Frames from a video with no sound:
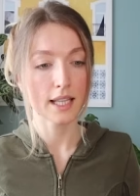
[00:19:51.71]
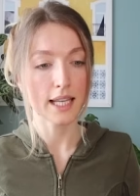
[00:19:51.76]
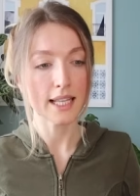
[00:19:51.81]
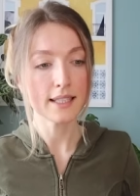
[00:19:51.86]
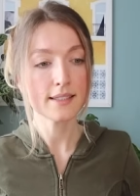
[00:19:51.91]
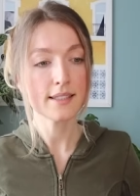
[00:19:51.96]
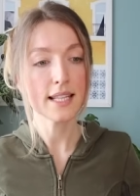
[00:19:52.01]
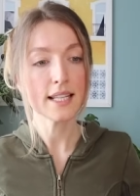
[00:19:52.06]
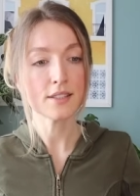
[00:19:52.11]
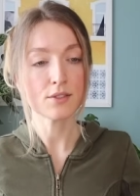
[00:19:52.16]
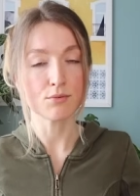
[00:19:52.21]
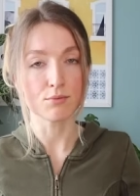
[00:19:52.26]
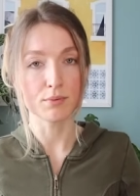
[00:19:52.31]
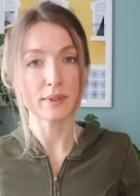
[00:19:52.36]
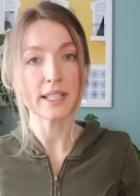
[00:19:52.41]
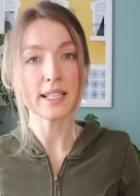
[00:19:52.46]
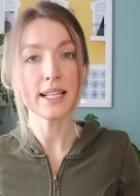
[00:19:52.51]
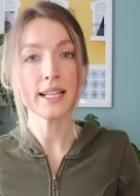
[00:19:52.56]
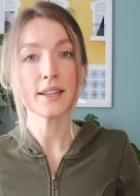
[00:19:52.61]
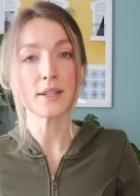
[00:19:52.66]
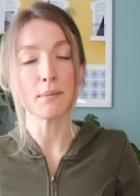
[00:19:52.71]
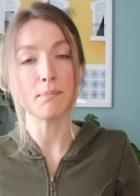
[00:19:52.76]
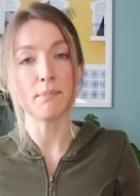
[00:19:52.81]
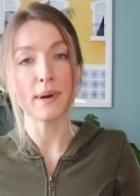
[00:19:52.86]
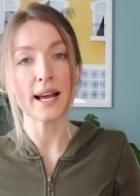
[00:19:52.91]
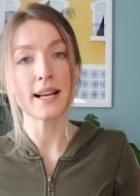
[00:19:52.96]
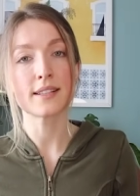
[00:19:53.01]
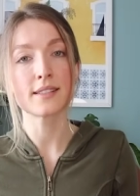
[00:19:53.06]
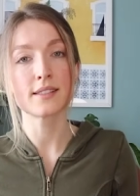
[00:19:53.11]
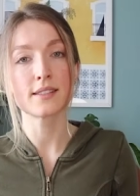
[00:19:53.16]
is this really the
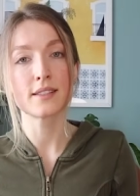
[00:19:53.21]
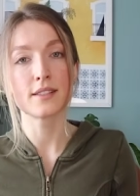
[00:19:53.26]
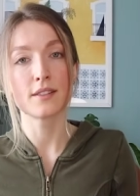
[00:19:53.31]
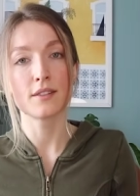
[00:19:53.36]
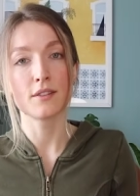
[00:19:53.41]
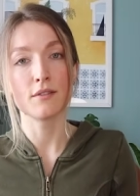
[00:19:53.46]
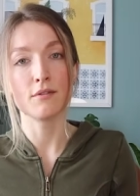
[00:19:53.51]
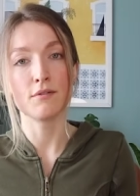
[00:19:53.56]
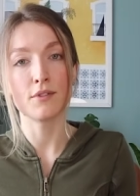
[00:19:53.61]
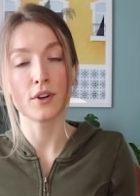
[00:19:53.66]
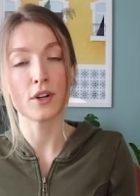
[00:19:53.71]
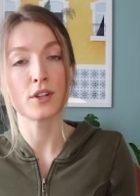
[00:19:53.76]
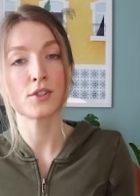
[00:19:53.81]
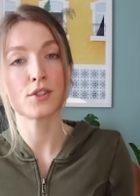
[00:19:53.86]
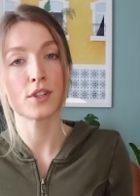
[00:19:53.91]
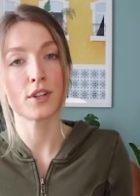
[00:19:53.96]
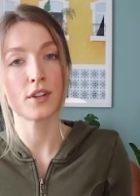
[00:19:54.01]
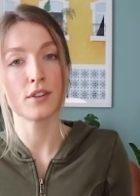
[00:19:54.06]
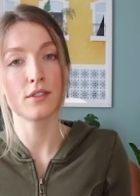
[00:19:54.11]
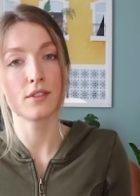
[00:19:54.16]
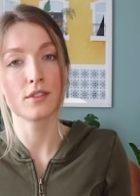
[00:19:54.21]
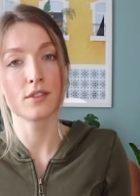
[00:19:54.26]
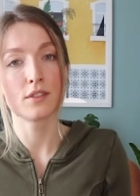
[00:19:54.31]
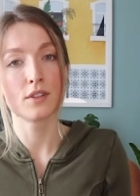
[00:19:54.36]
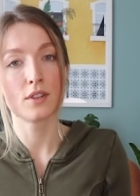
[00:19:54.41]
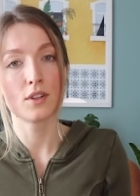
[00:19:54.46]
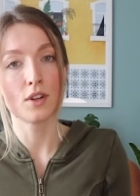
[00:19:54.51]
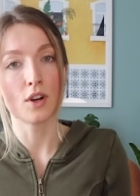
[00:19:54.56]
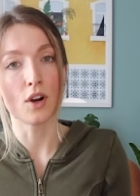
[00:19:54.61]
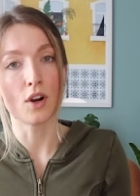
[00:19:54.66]
best version
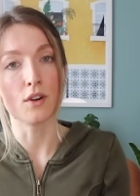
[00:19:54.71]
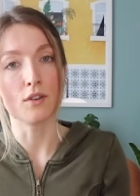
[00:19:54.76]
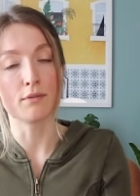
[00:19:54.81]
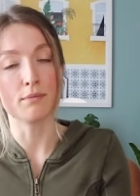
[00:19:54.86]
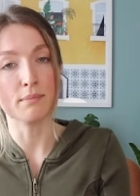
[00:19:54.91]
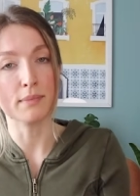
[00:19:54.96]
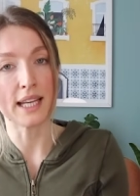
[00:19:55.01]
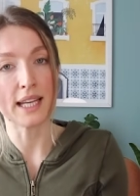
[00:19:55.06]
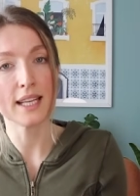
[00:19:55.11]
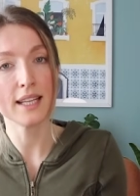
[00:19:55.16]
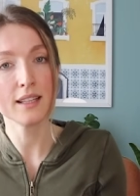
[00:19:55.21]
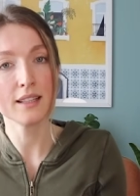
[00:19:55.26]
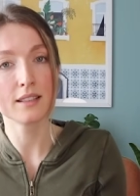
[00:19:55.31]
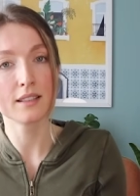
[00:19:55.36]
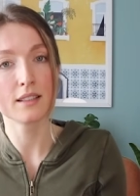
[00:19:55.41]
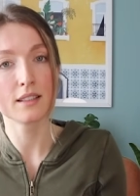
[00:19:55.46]
of me?